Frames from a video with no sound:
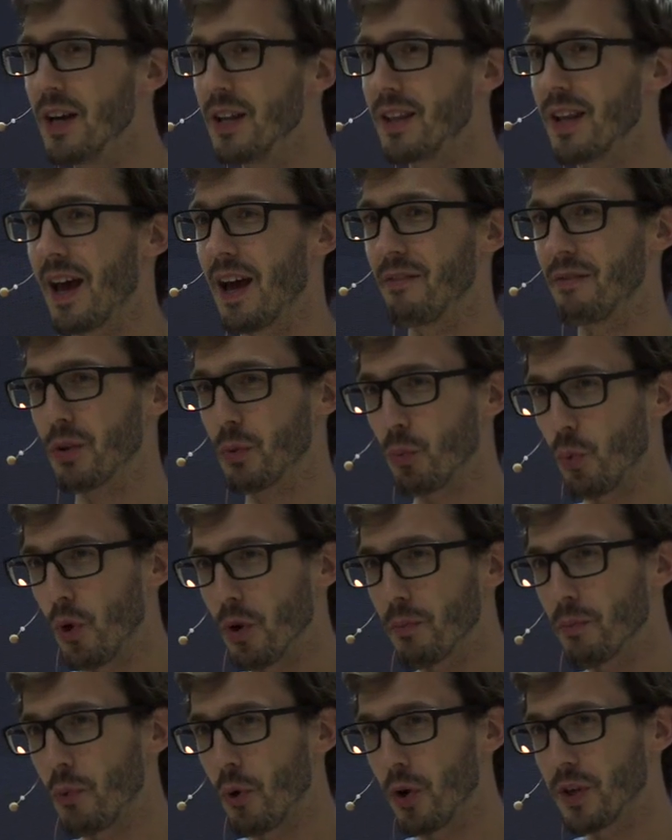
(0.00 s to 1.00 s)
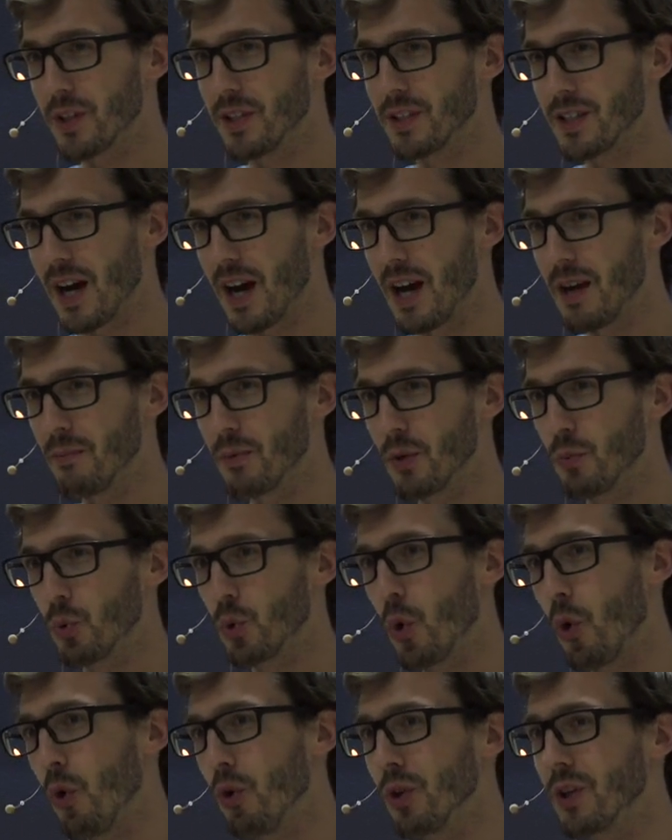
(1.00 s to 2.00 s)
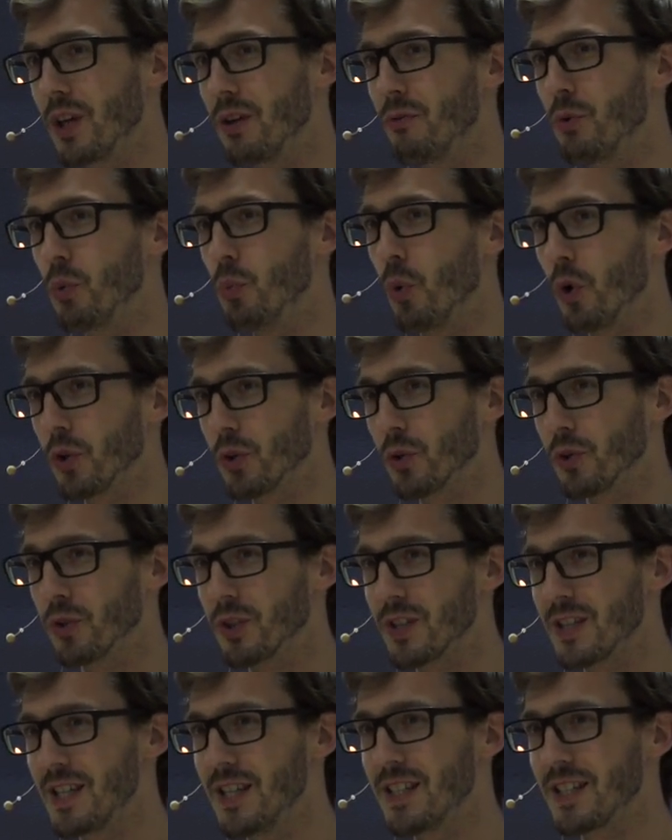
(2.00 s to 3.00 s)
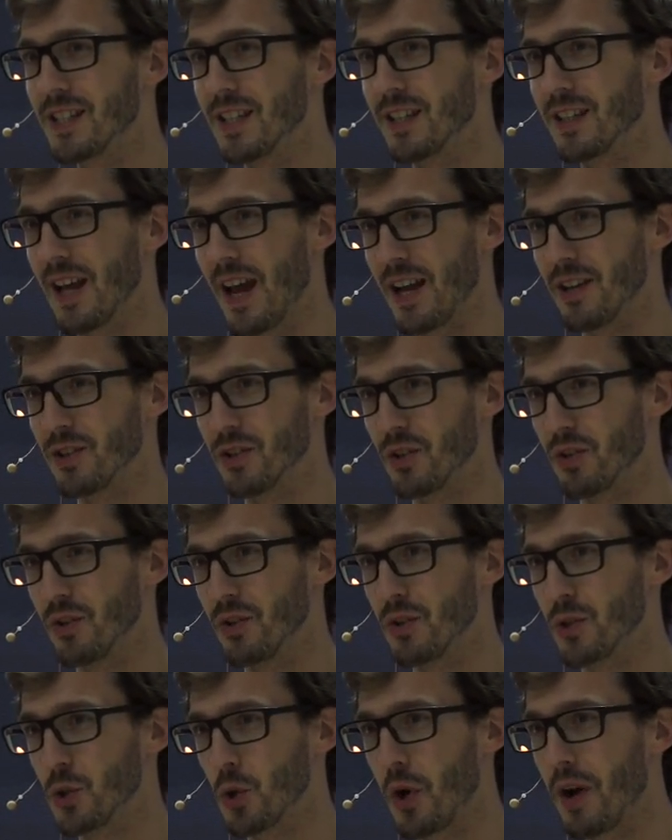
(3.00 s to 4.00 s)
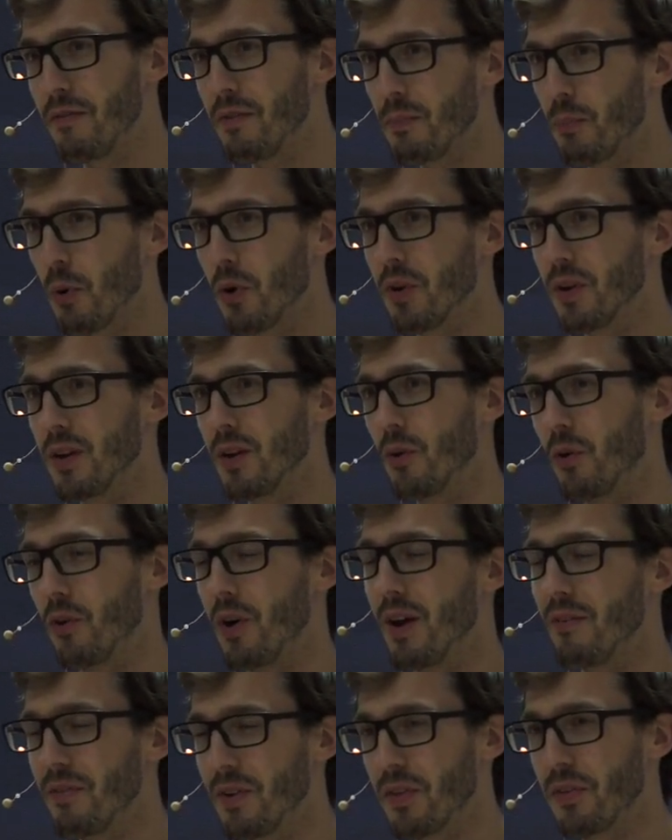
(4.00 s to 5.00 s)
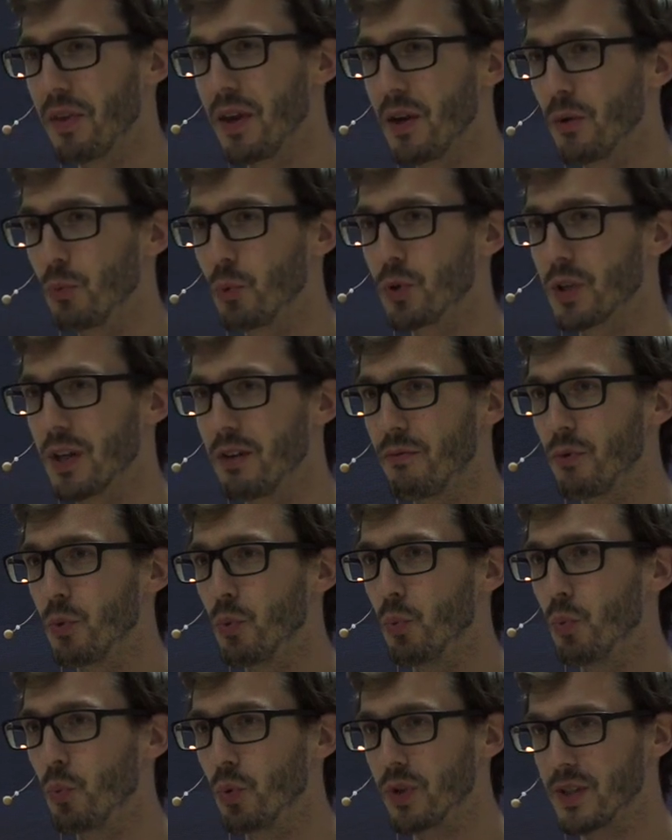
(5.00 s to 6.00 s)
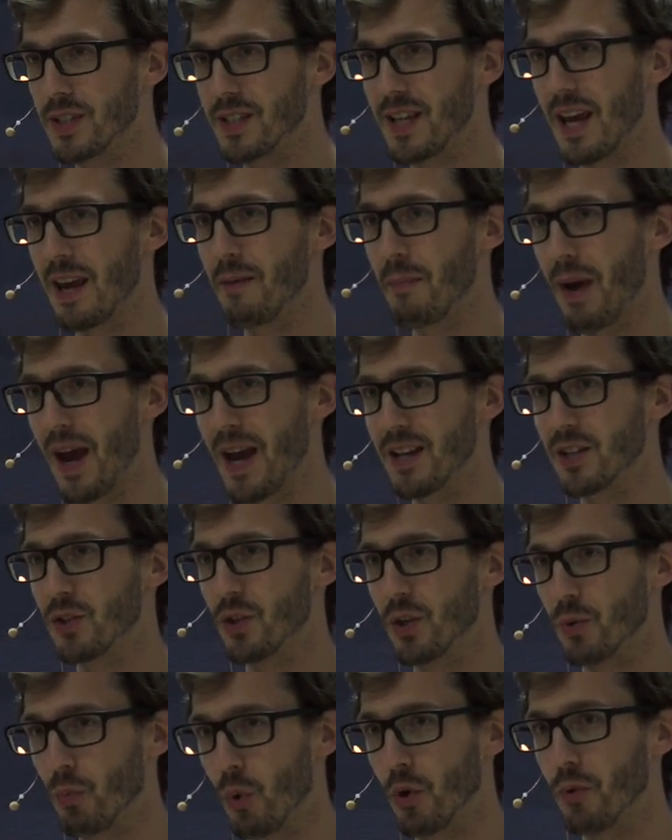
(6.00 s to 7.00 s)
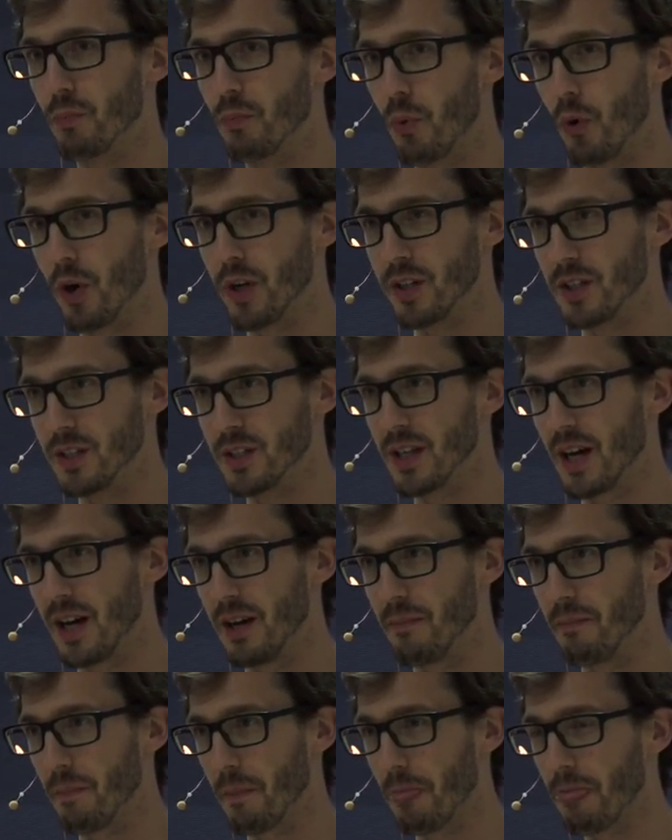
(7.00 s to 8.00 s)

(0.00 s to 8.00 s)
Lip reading: They have at one point in time, they would all give you one consistent answer. So everybody or everything would give you the same answer at one point in time.